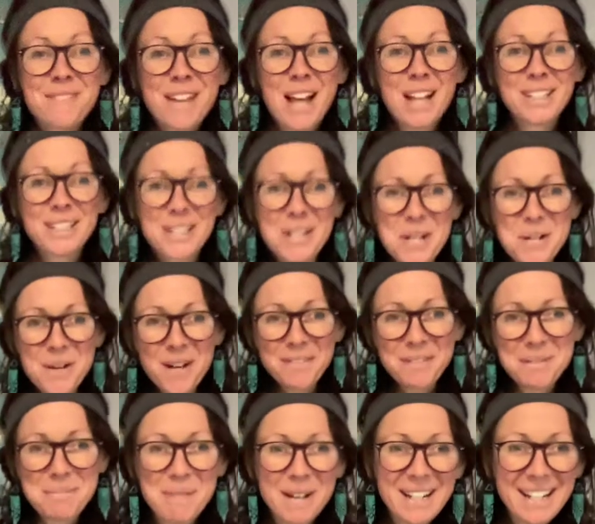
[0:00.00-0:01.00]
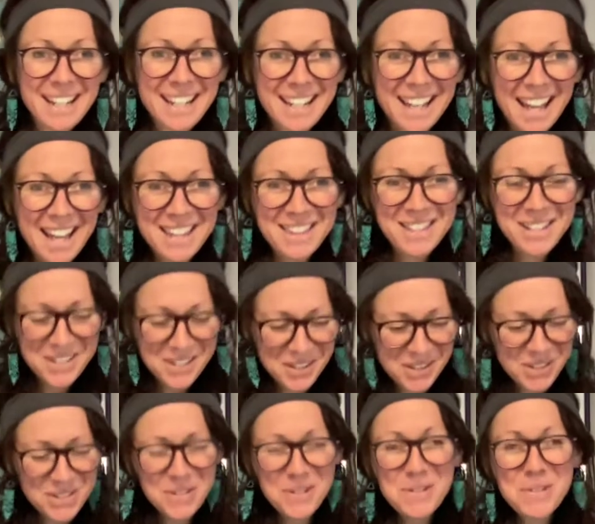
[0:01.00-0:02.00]
Hello everybody, and this
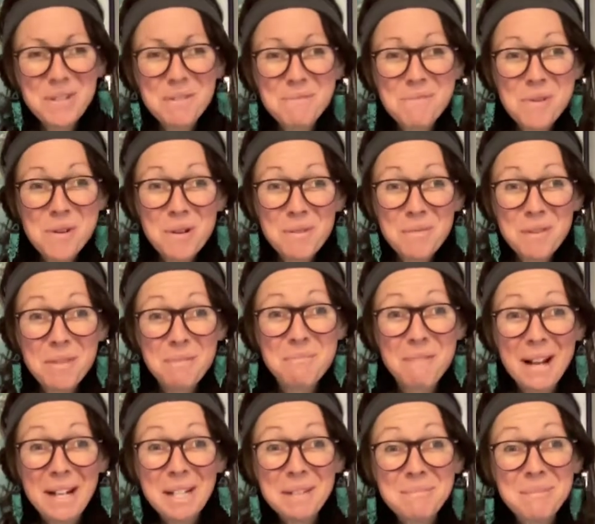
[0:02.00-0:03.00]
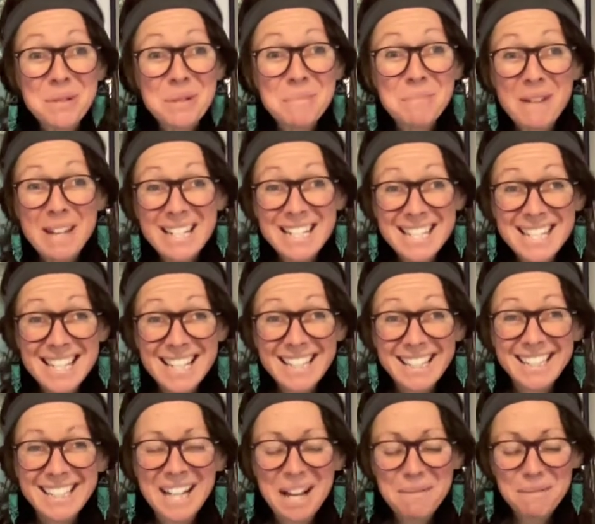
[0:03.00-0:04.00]
is Josie Moon with Mighty Moon
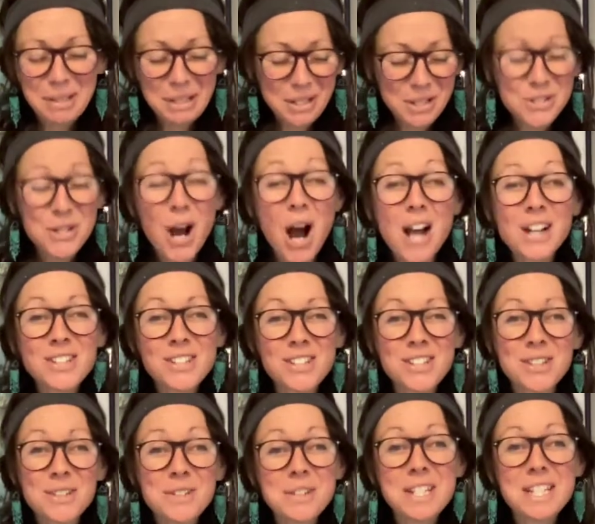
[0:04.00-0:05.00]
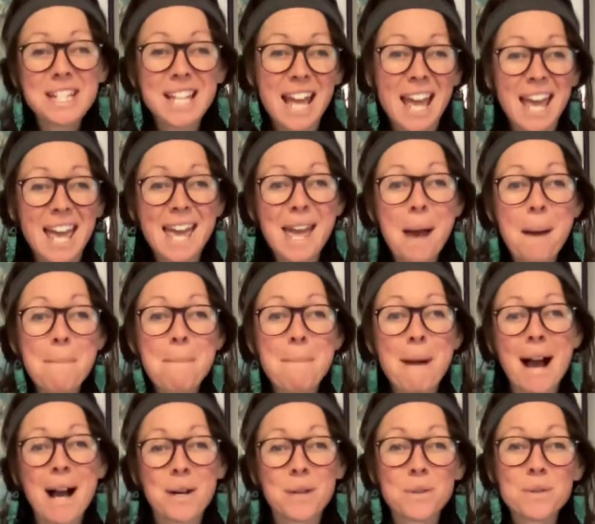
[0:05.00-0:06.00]
Medicine. I'm going to talk to you today
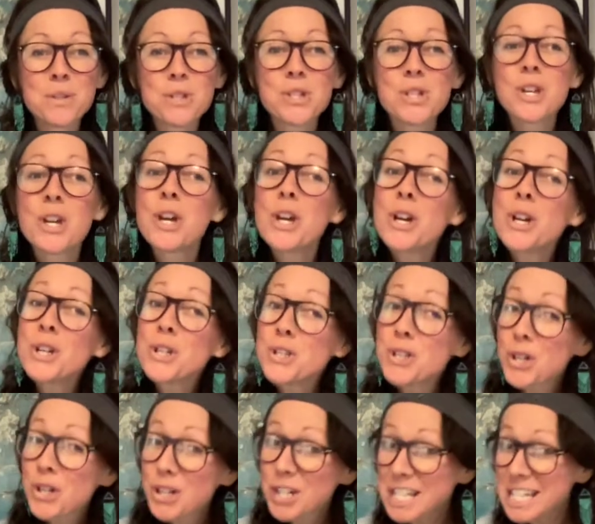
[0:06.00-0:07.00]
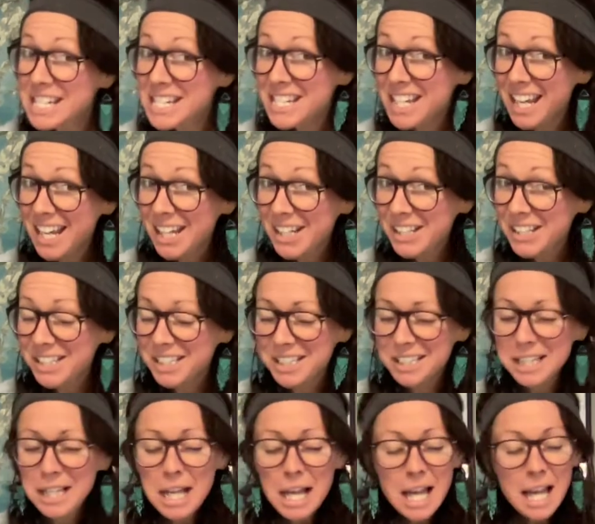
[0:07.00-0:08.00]
about turkey
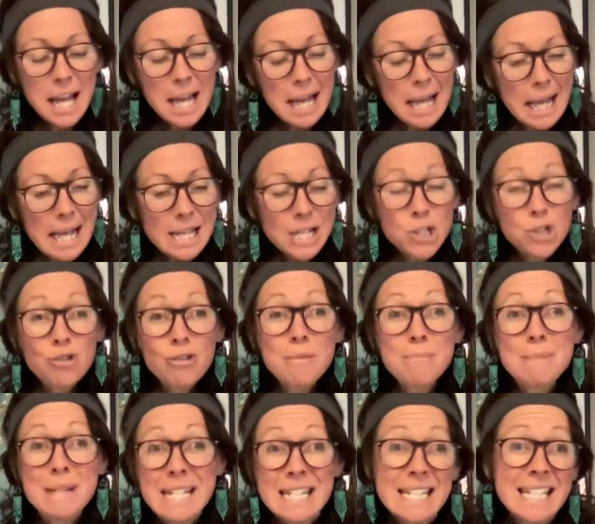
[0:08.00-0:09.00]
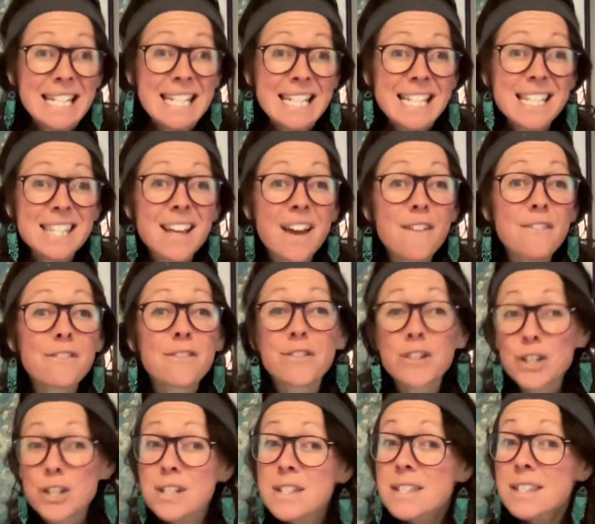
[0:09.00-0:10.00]
tail. Trametes
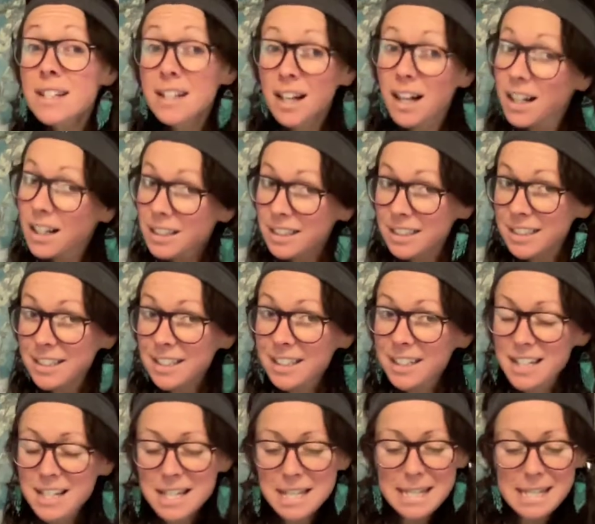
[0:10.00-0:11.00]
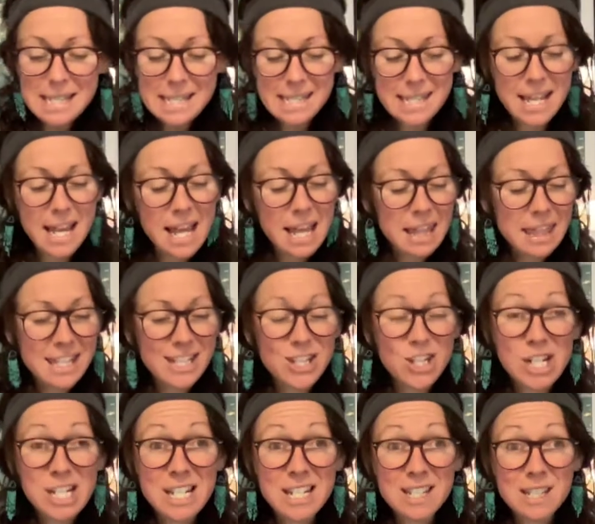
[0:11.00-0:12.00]
versicolor is the
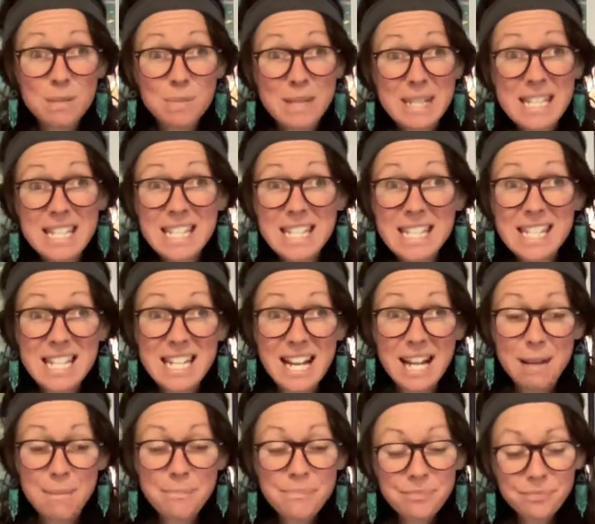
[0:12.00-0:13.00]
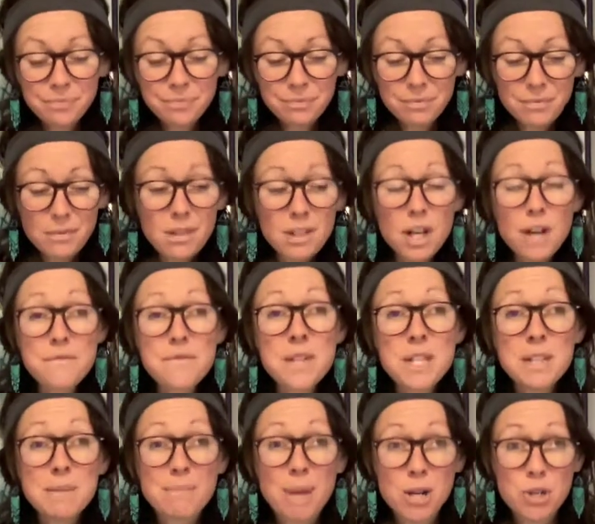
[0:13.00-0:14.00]
genus species name of
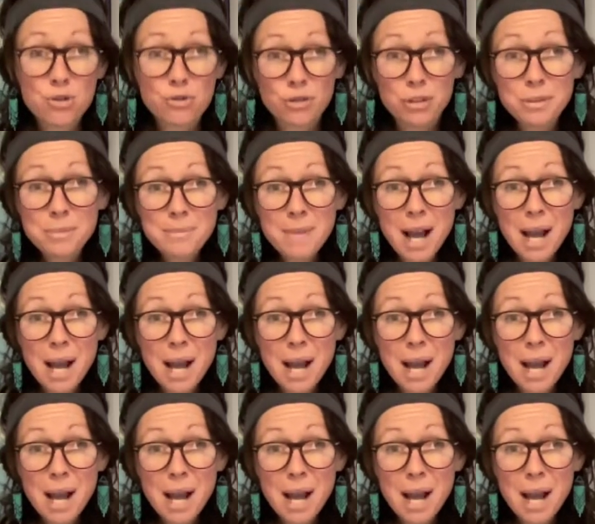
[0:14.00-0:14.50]
this mushroom.